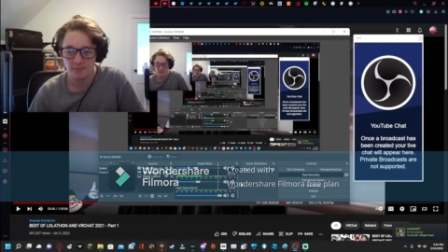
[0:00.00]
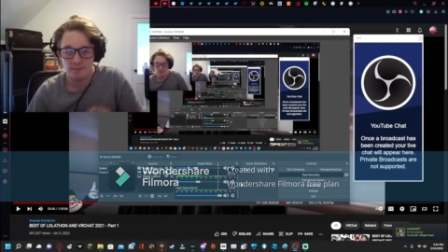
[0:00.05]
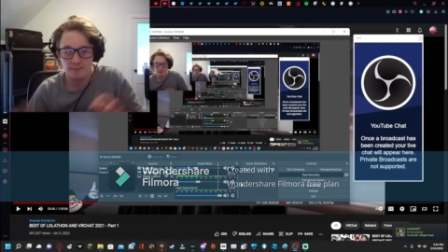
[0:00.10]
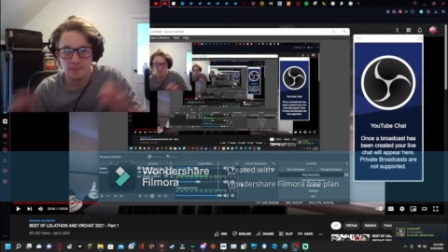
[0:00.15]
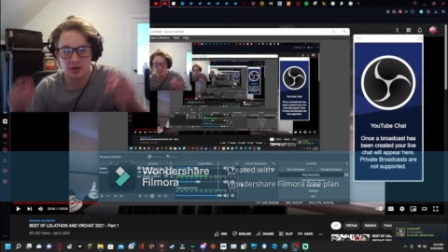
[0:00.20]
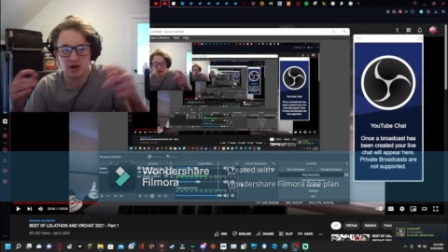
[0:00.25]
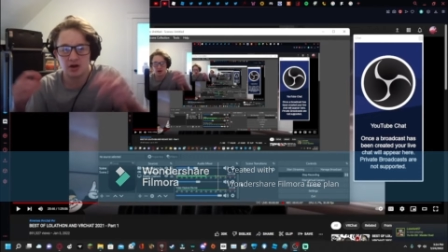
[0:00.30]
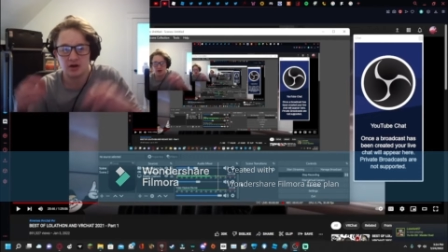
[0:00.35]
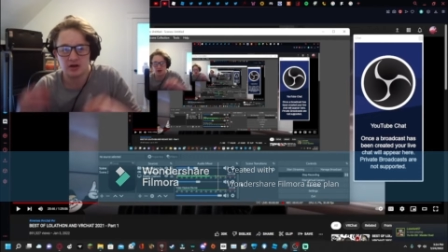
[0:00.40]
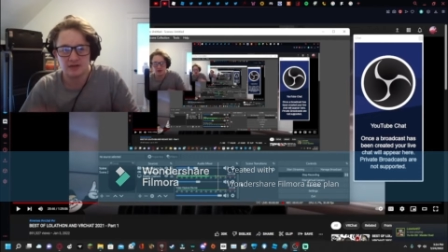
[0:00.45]

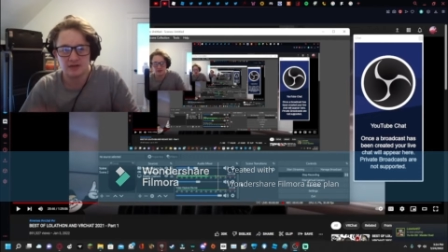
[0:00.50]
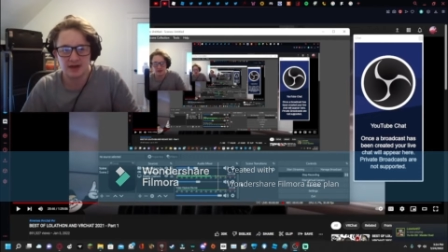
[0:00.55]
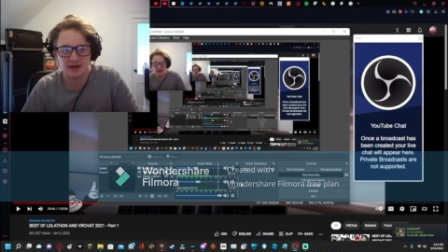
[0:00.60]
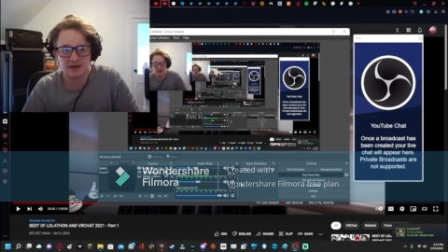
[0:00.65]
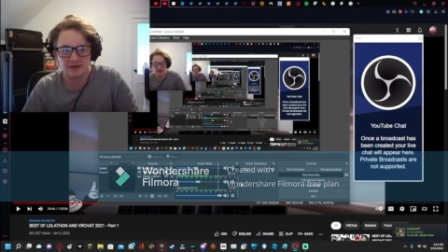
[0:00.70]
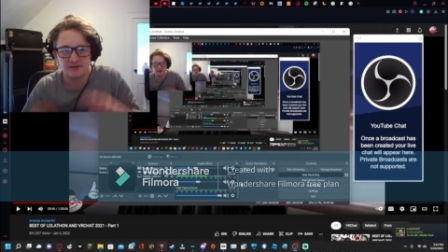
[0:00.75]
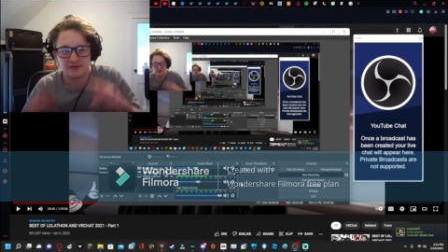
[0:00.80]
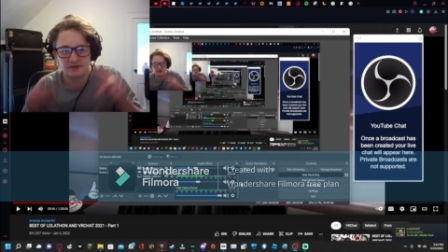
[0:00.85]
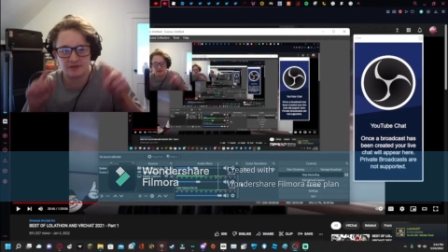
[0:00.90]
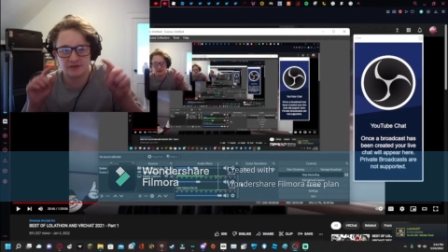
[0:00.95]
bug
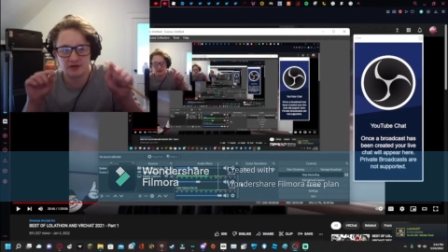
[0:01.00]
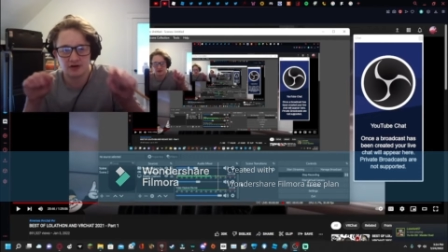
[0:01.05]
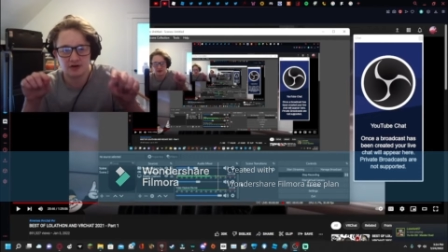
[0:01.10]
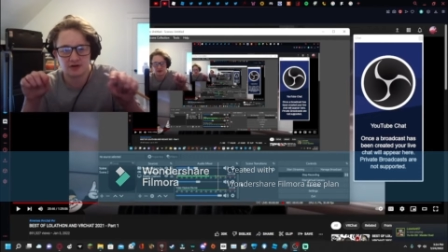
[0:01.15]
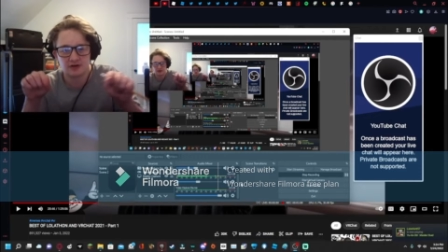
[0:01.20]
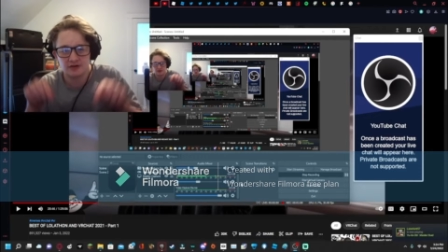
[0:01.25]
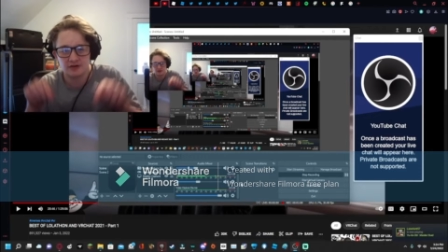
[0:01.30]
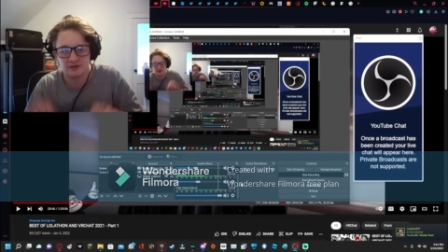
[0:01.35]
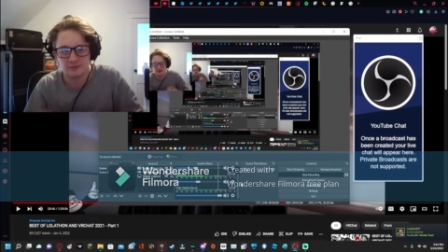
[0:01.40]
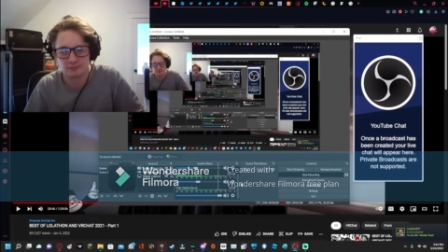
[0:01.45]
that
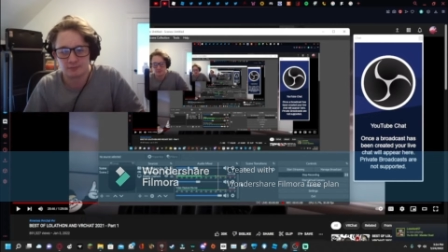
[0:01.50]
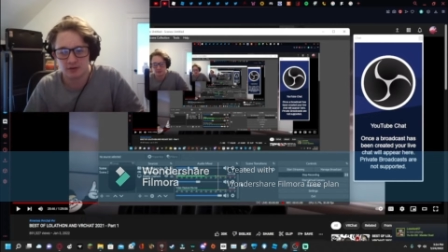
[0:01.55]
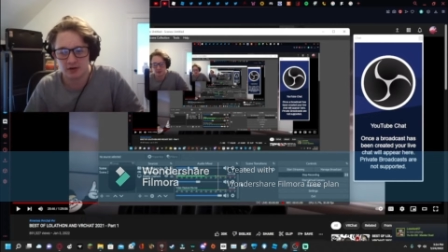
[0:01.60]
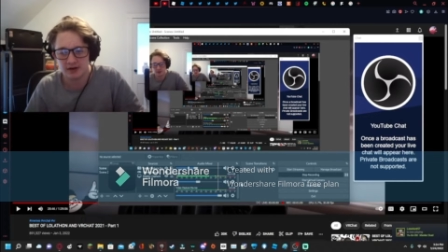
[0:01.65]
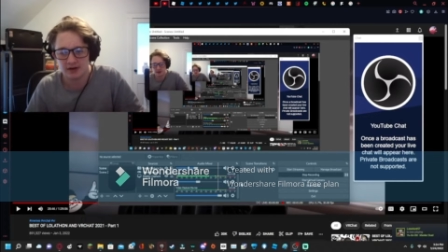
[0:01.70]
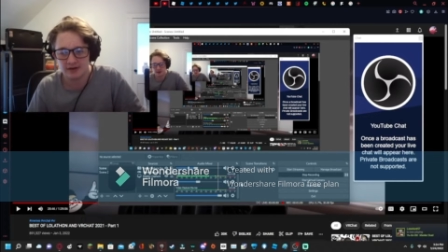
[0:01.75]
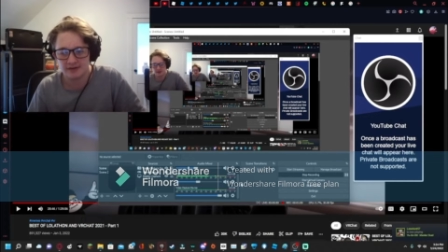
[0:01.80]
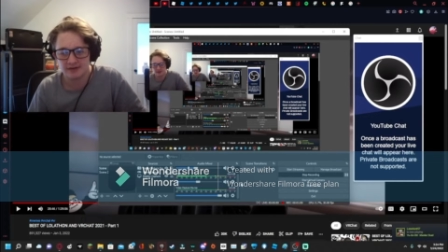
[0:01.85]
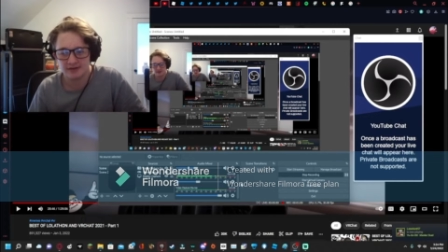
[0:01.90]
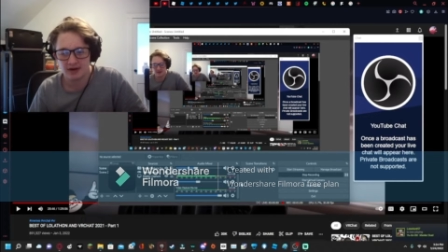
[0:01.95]
sucked his
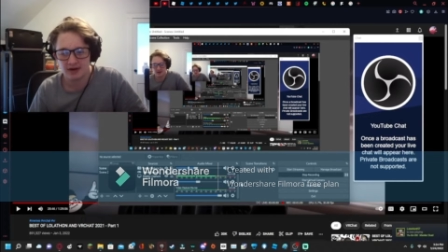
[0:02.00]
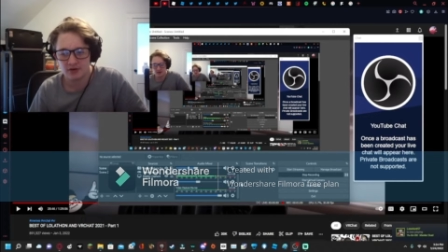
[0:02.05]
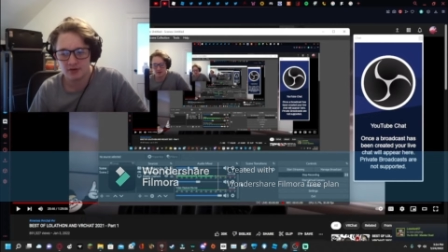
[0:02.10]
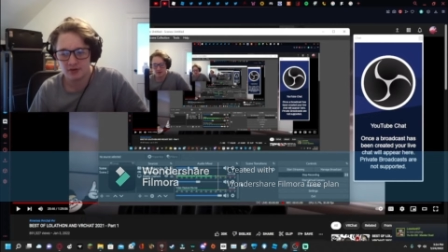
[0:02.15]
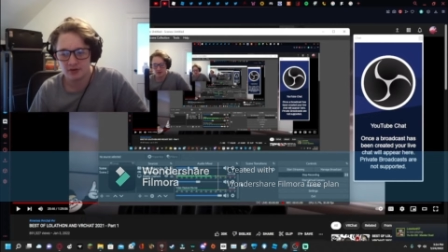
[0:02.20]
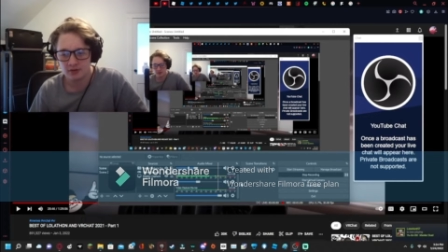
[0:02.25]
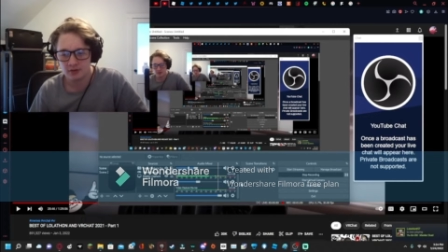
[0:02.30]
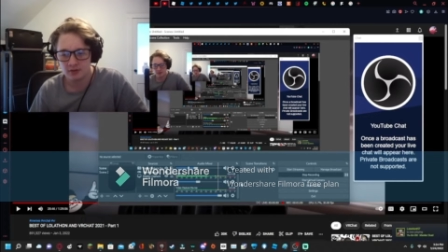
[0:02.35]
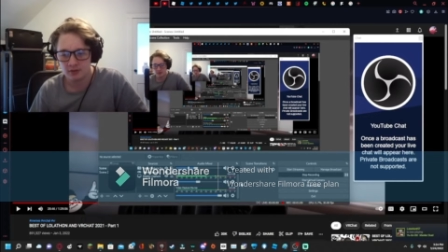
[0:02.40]
brains out.